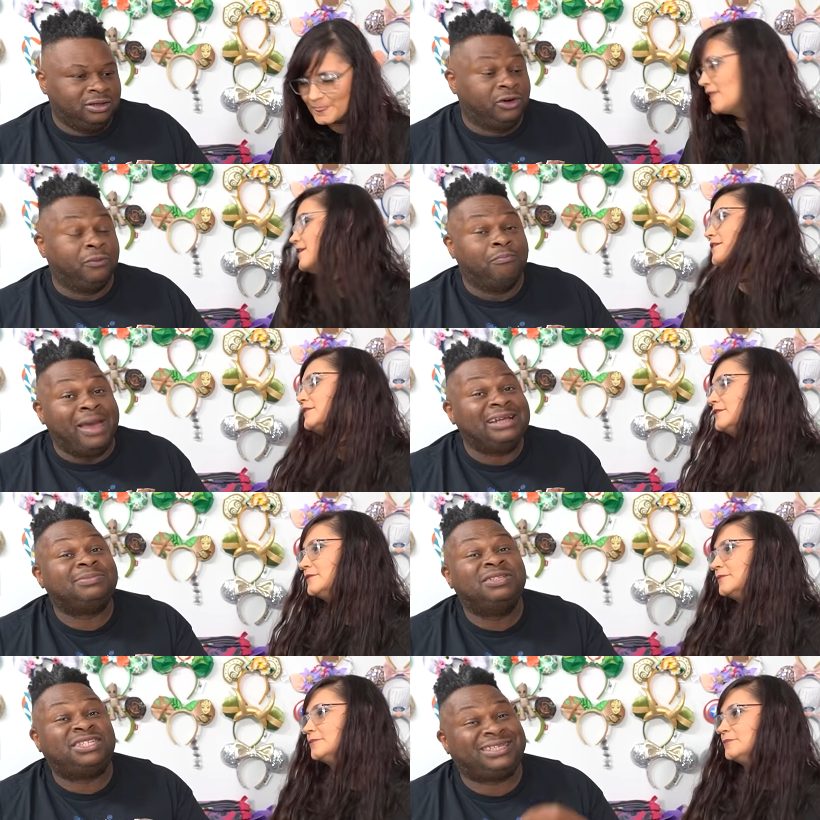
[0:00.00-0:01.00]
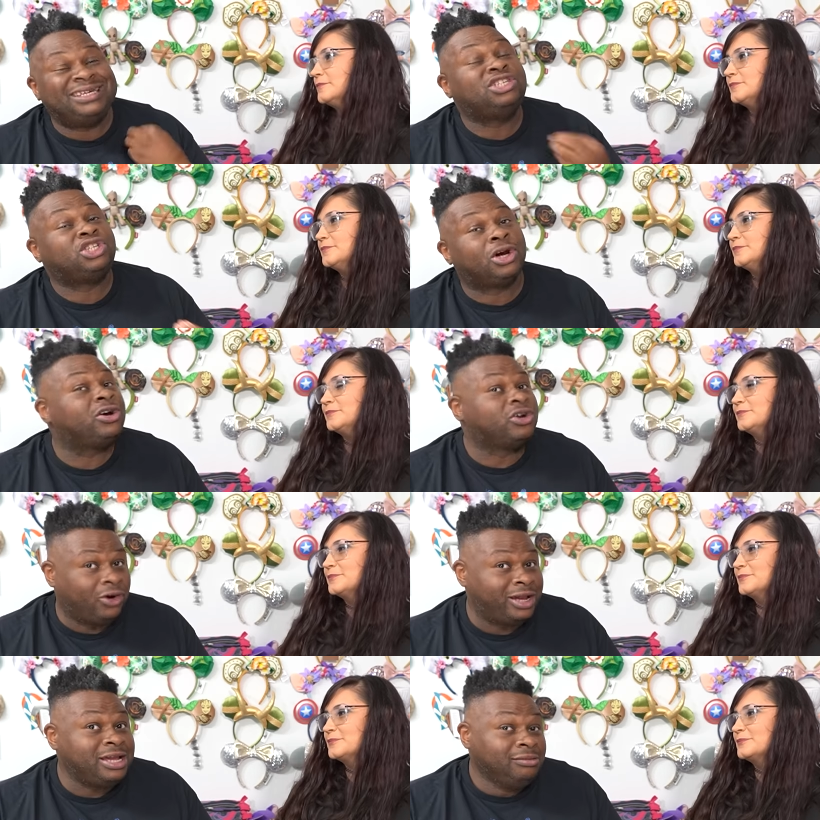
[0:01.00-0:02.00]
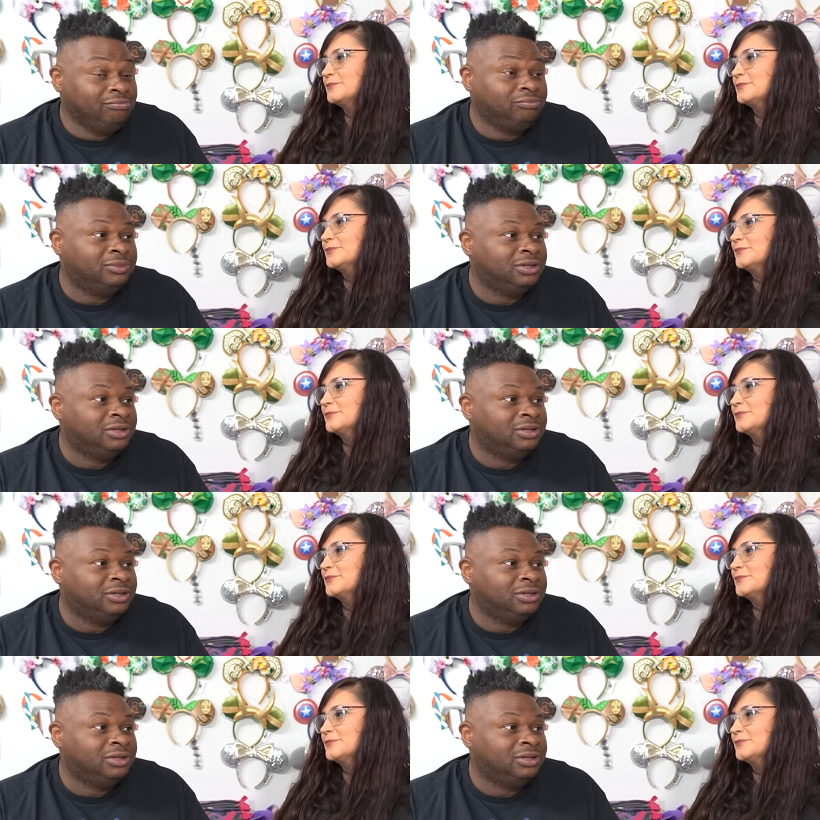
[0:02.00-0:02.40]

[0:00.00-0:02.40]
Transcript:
Speaker 1: G- make some skin turn green,